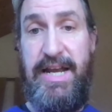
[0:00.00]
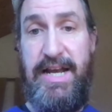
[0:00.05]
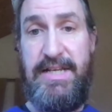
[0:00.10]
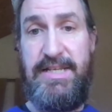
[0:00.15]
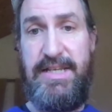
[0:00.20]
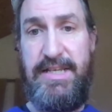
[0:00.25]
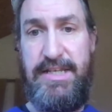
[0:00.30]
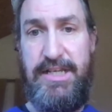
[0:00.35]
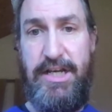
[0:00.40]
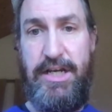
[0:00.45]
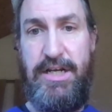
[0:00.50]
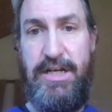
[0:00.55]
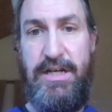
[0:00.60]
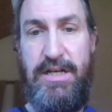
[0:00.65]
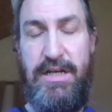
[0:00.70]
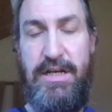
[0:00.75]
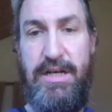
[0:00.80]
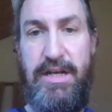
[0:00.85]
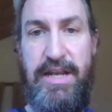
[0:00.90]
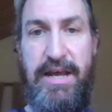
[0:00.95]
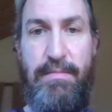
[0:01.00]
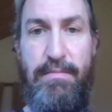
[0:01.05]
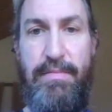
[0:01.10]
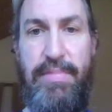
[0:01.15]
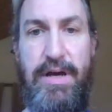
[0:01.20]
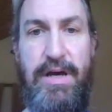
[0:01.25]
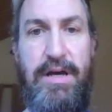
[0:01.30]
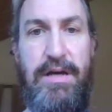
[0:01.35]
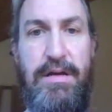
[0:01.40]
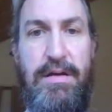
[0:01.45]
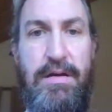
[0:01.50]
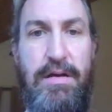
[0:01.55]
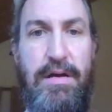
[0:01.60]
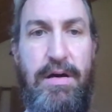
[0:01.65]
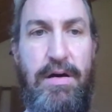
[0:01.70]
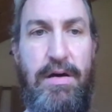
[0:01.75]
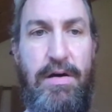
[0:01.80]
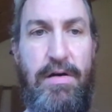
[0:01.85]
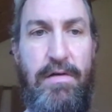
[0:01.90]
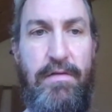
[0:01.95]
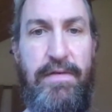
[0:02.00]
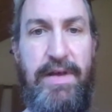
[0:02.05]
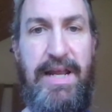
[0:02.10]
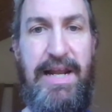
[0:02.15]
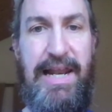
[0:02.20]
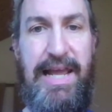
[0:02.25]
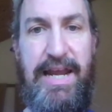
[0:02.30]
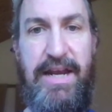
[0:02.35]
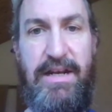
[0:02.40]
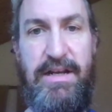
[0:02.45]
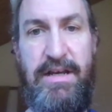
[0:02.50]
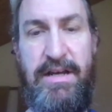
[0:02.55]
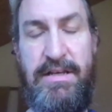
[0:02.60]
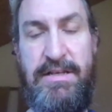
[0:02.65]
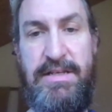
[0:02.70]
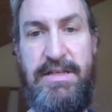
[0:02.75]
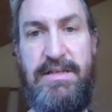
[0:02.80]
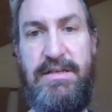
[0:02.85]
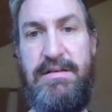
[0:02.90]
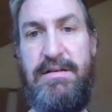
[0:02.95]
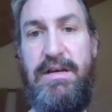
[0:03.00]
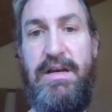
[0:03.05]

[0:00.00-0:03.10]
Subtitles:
has a certain number of electors,